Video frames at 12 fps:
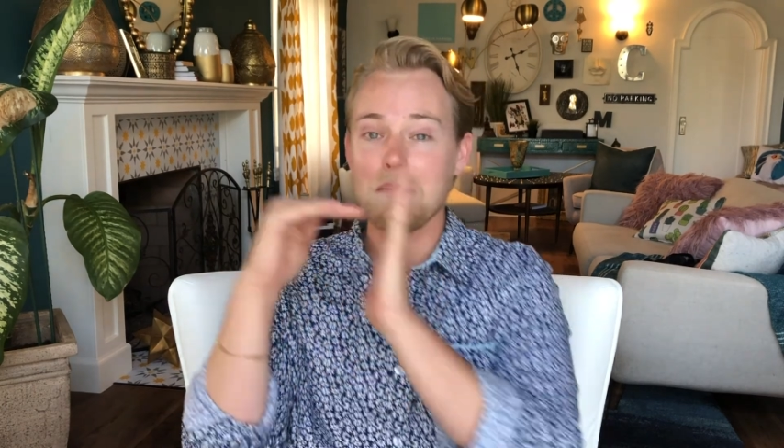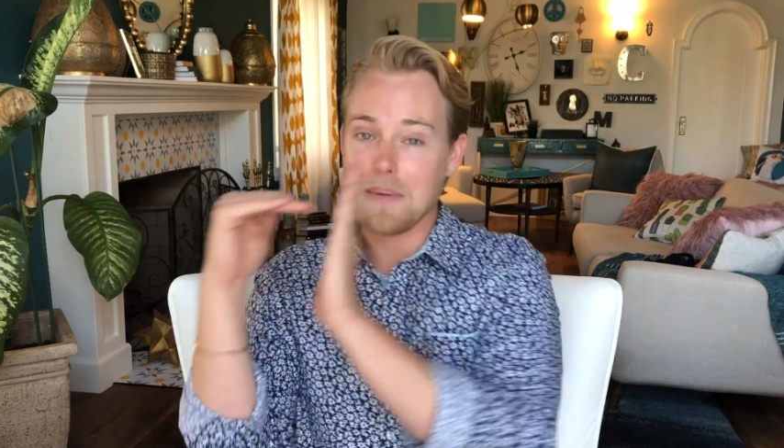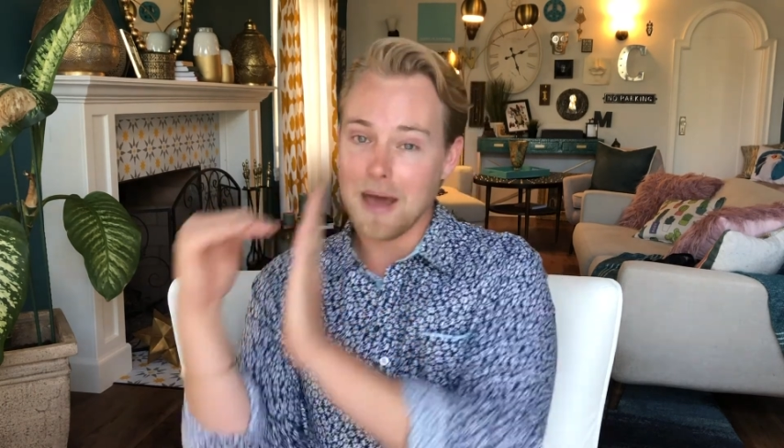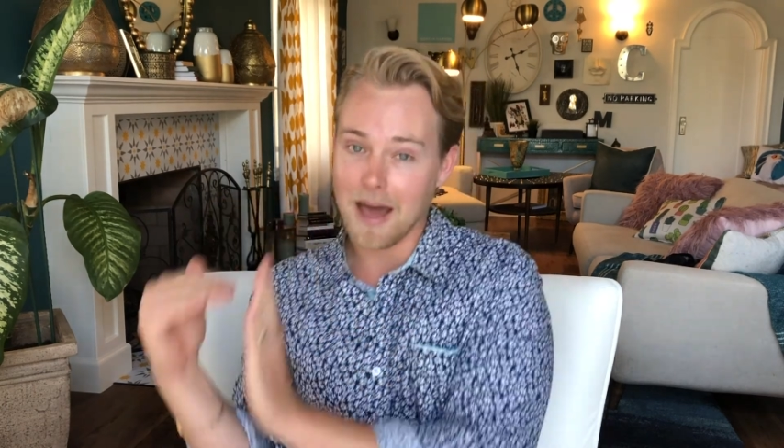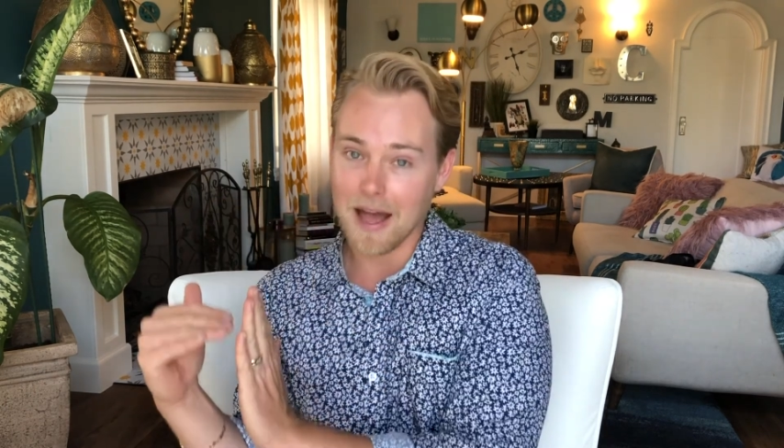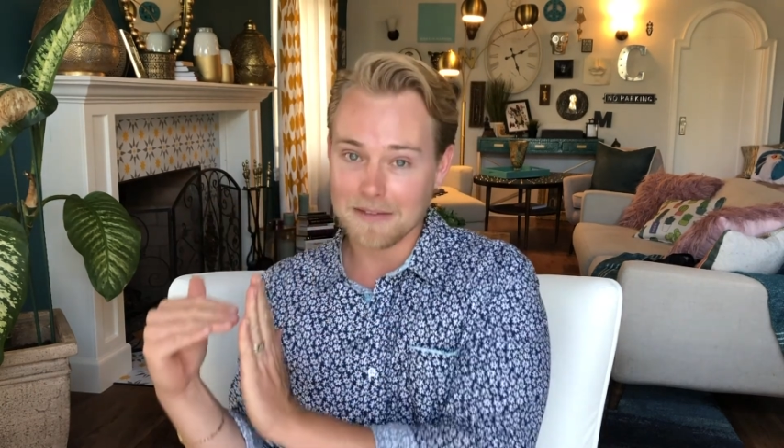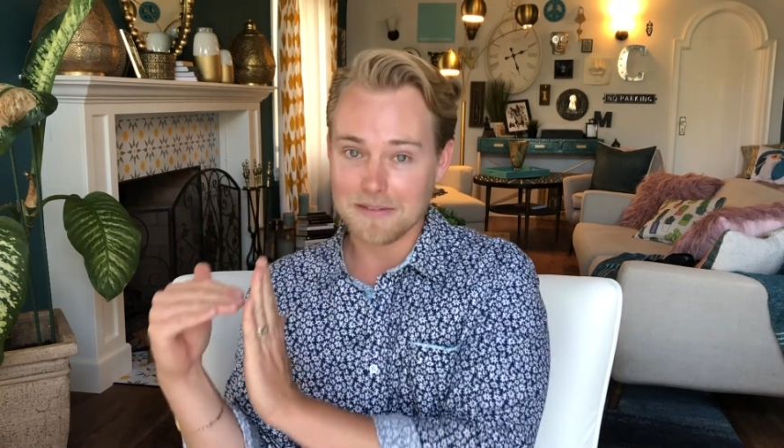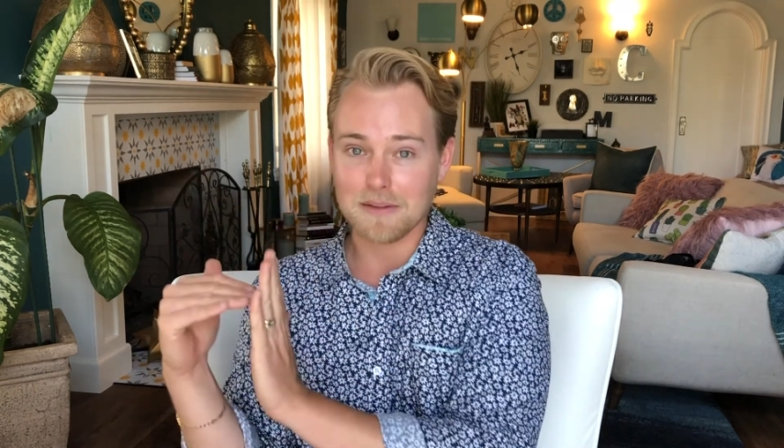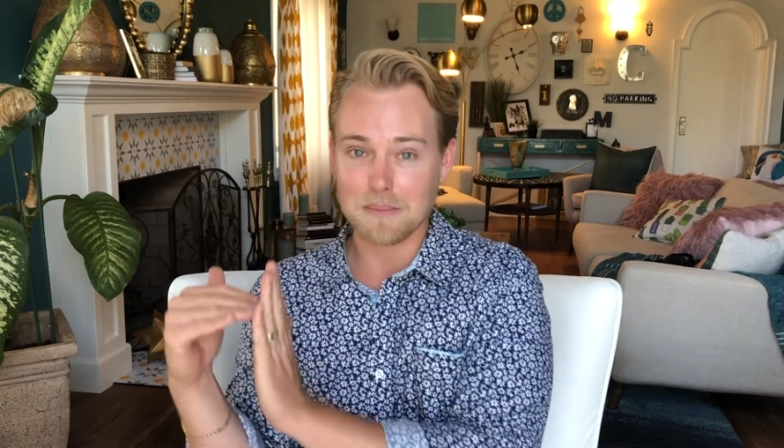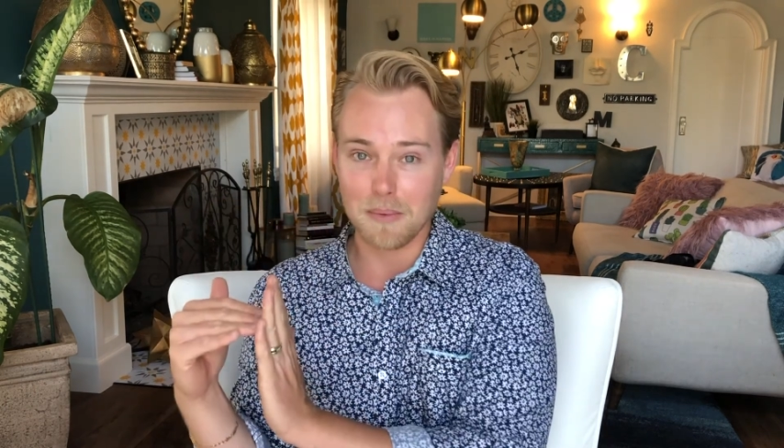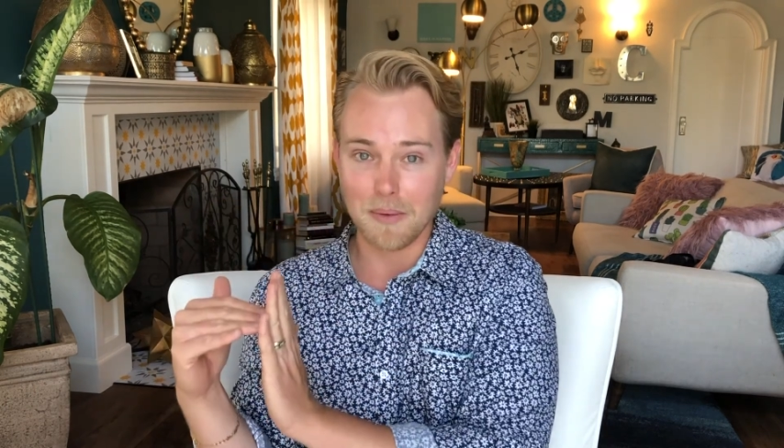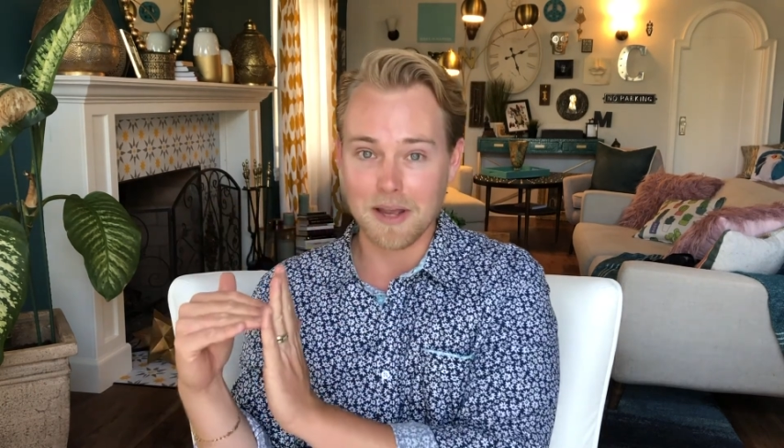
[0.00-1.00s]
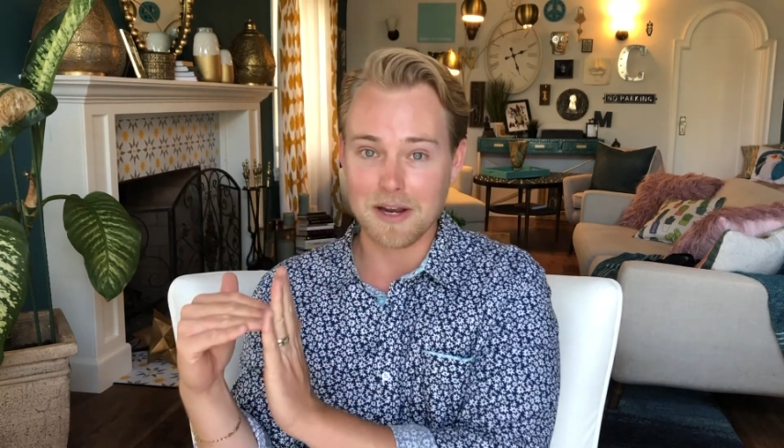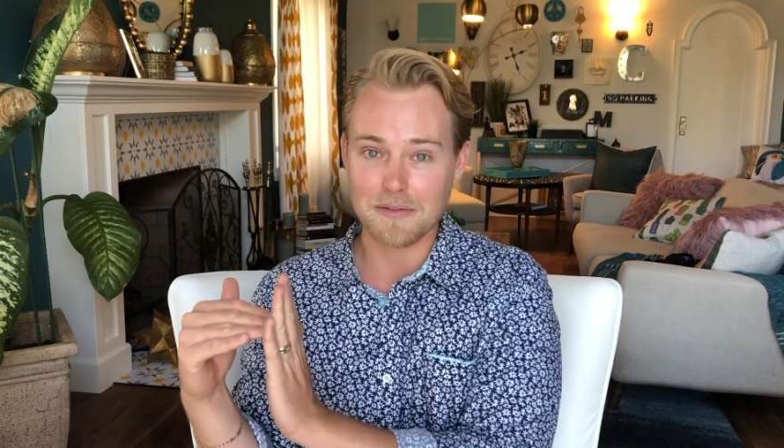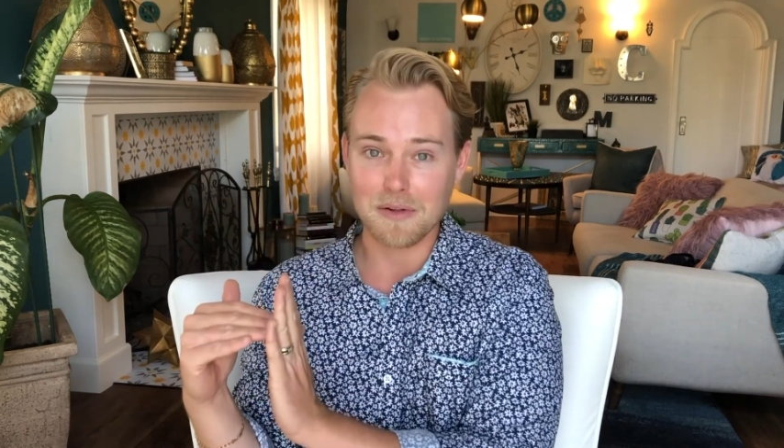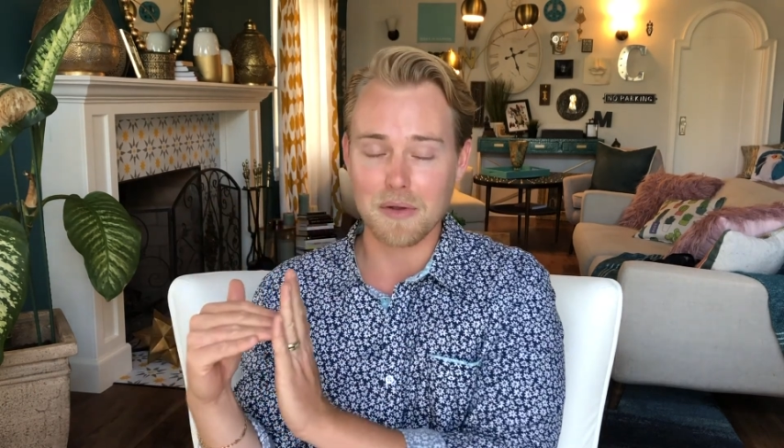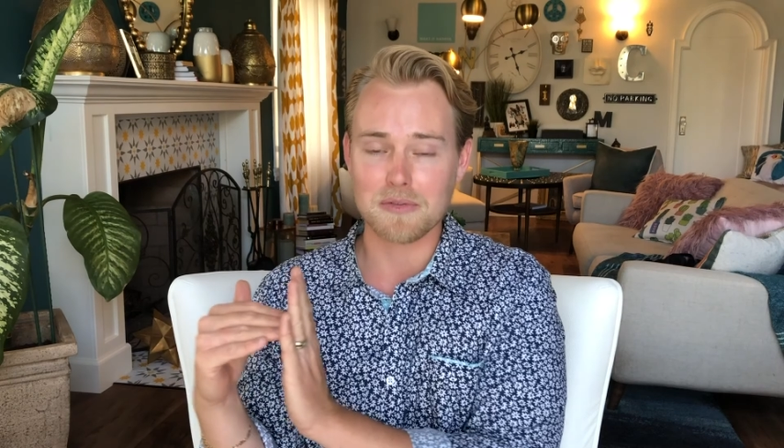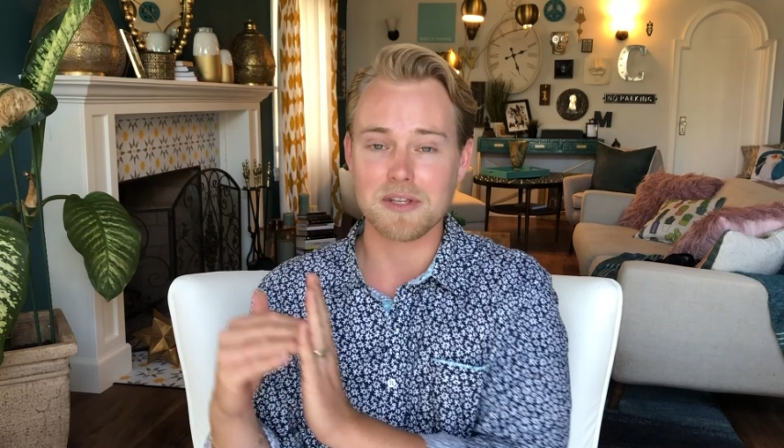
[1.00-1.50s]
past the point
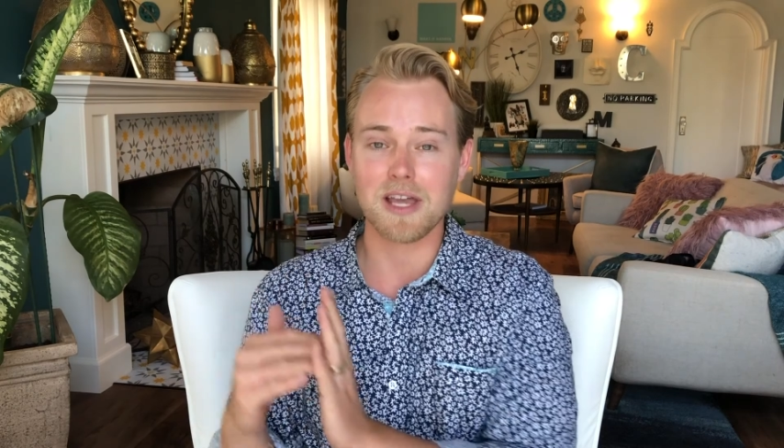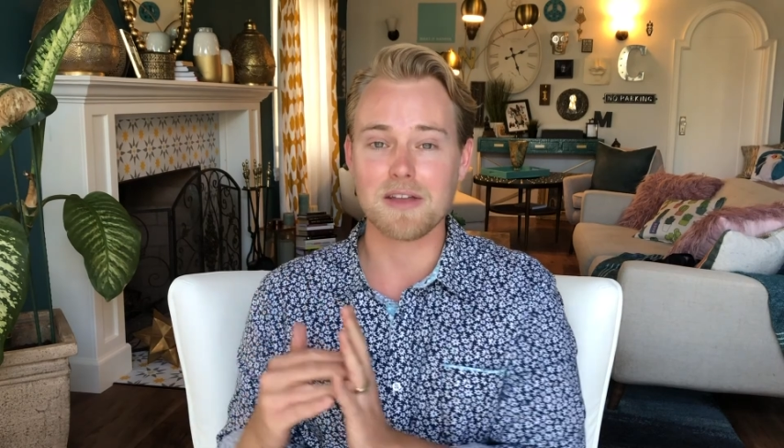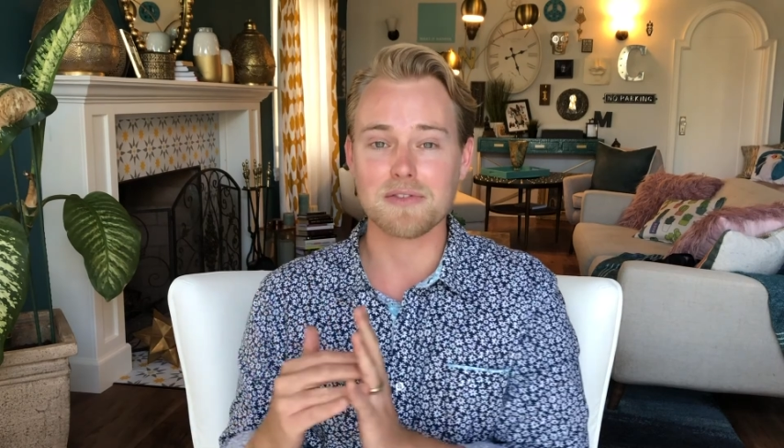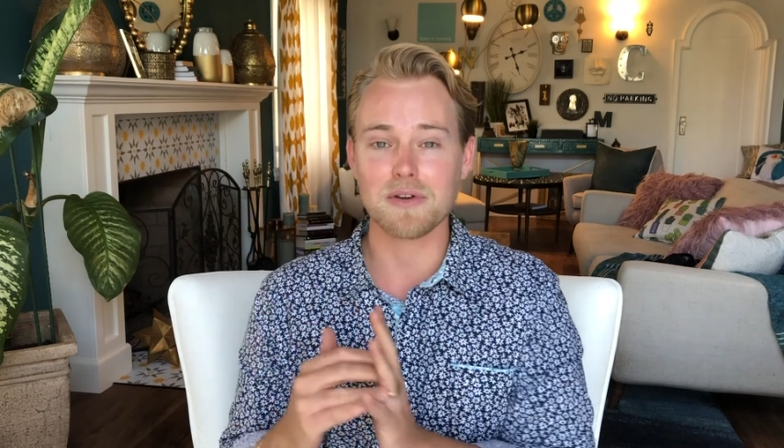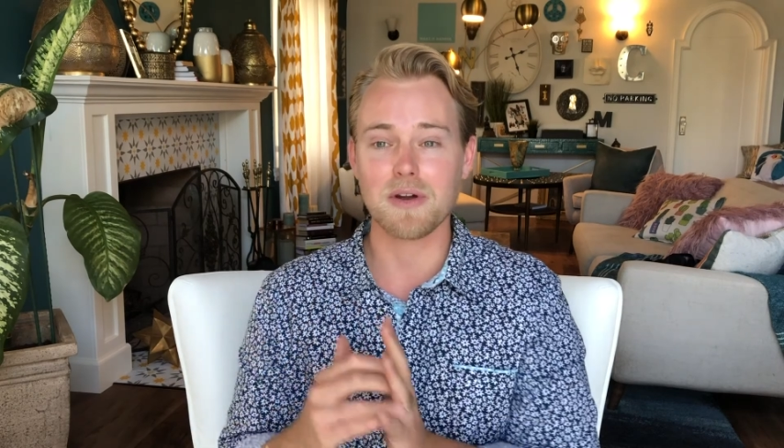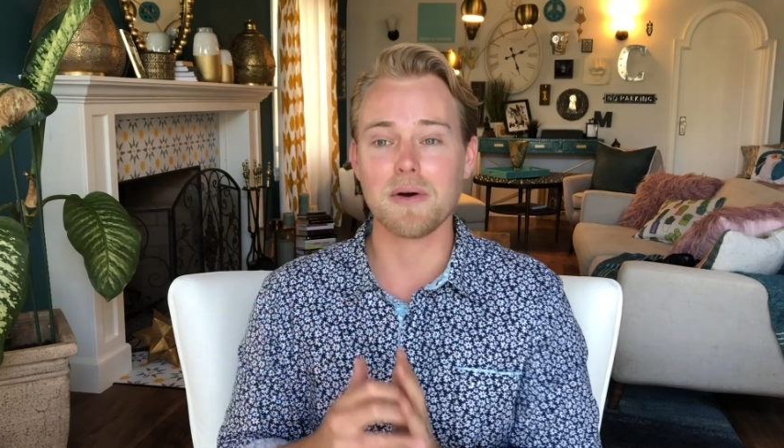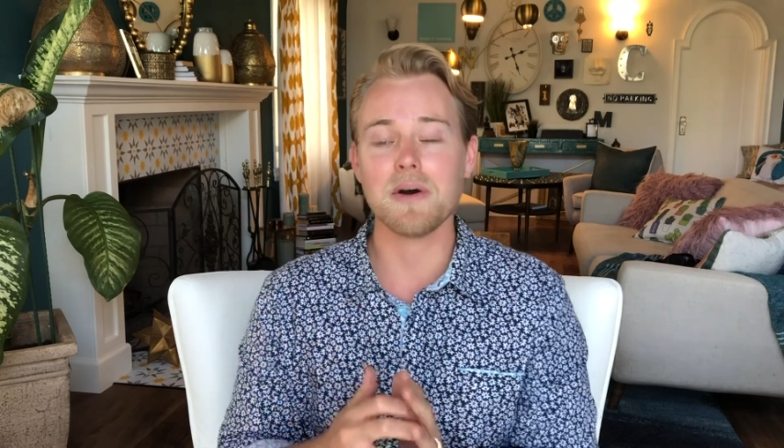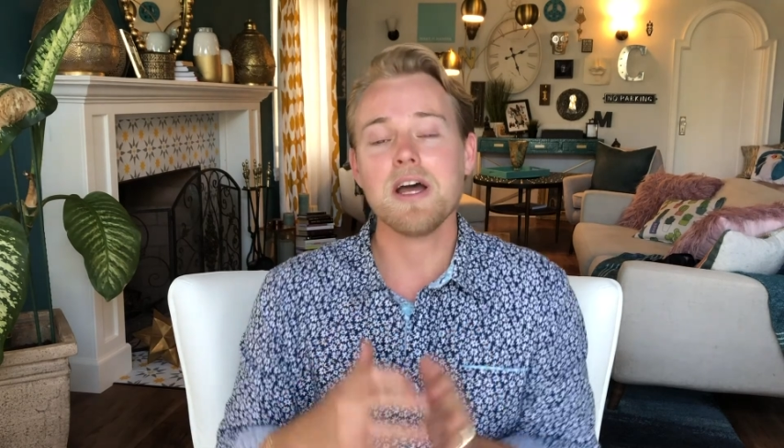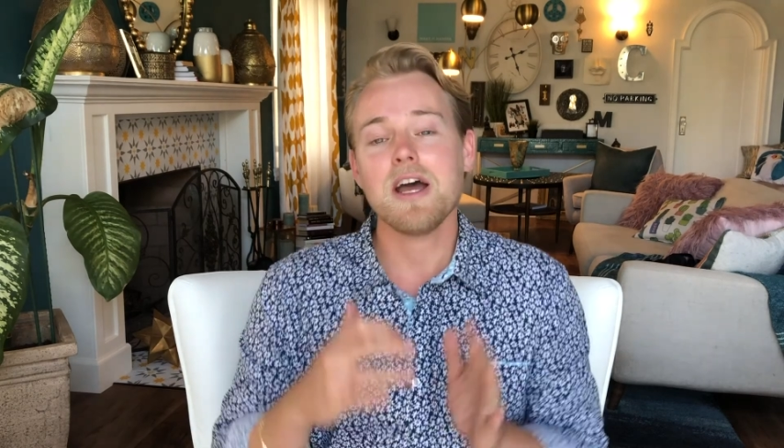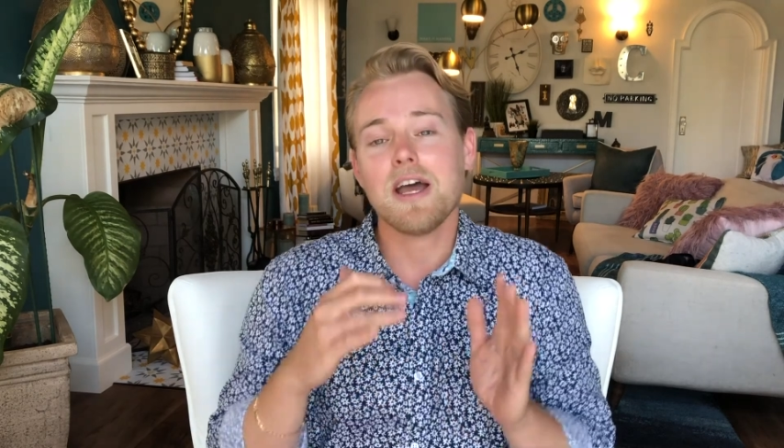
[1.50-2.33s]
of closing escrow,